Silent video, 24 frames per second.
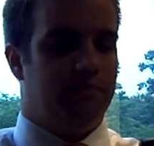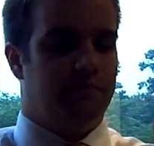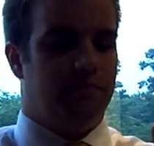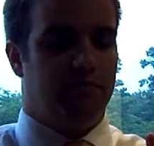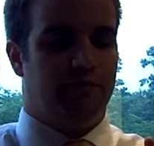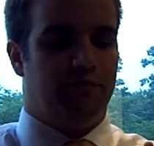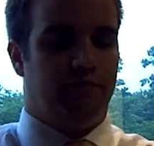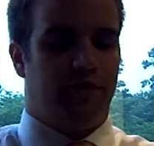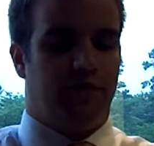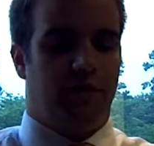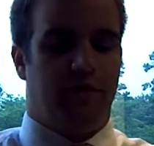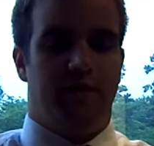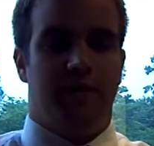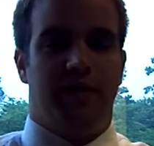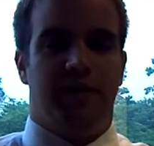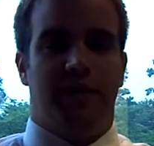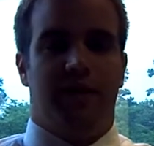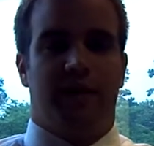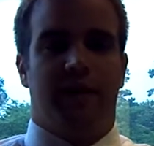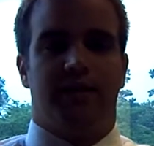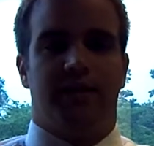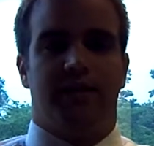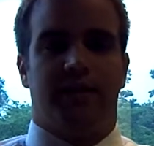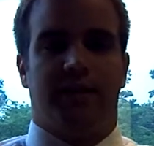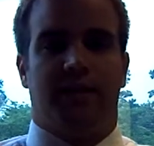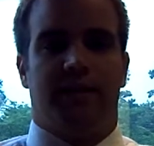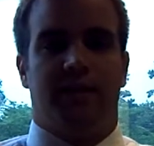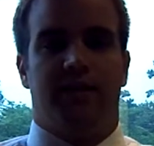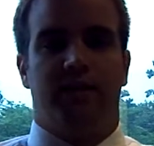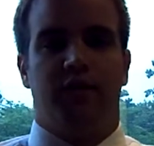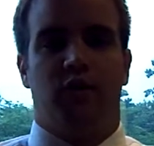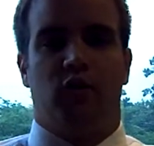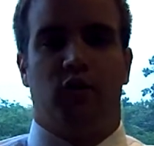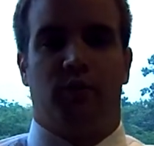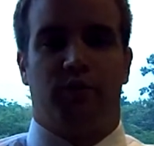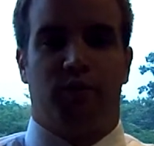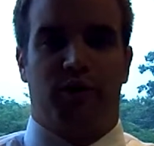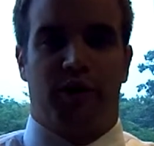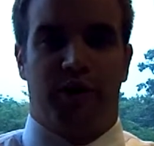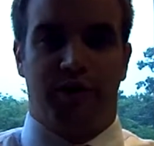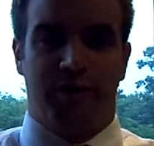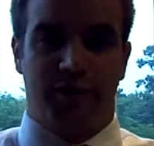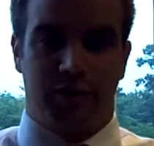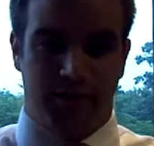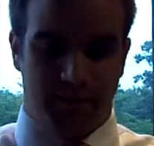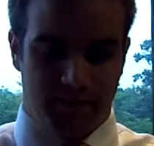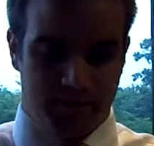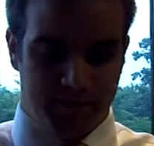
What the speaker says: from the Insulet Corporation.